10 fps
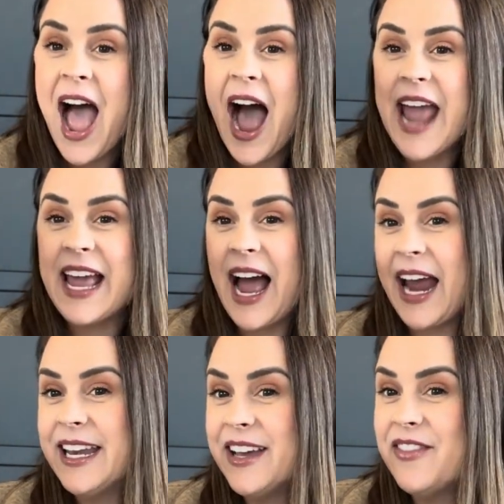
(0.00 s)
I
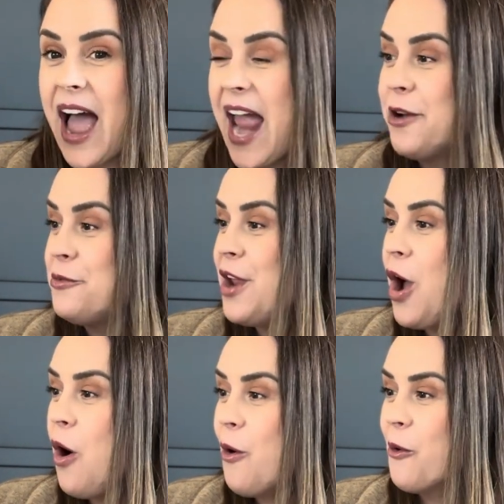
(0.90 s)
don't
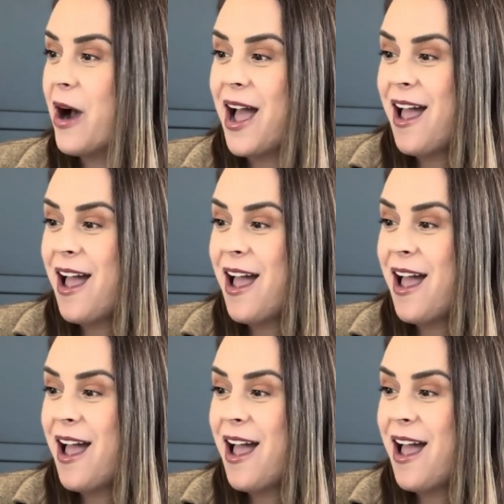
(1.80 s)
know.